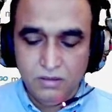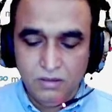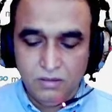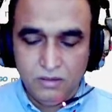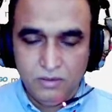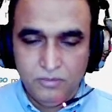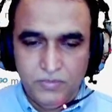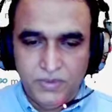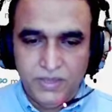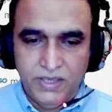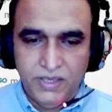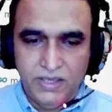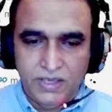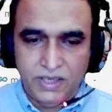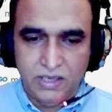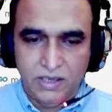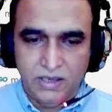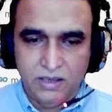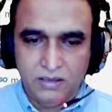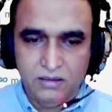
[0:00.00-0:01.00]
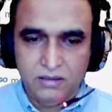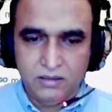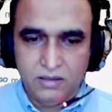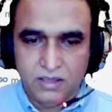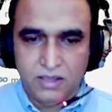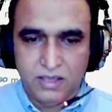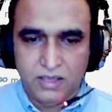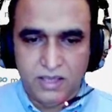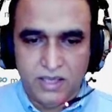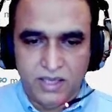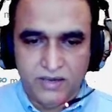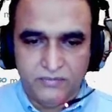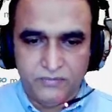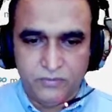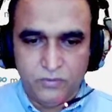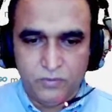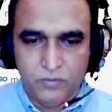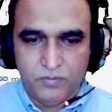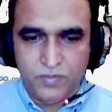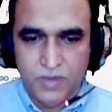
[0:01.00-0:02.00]
println and I have
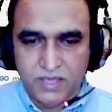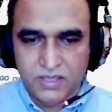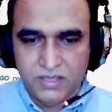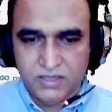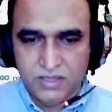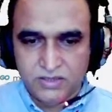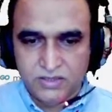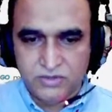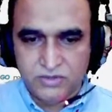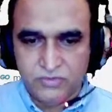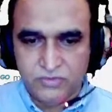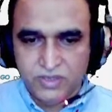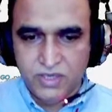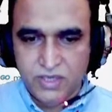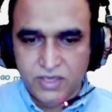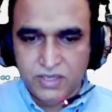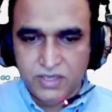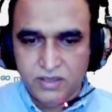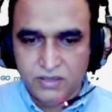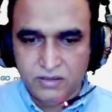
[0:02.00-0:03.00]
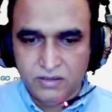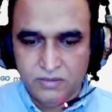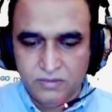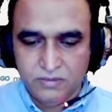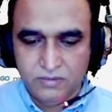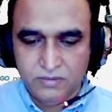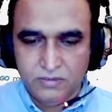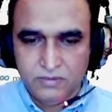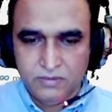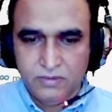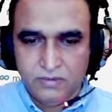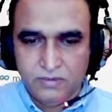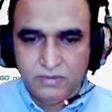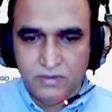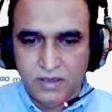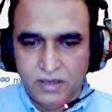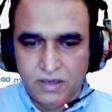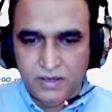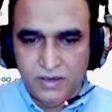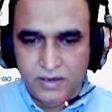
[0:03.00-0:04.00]
to pass the string here
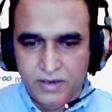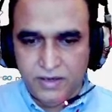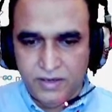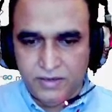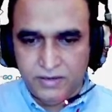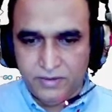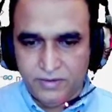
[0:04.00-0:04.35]
and data.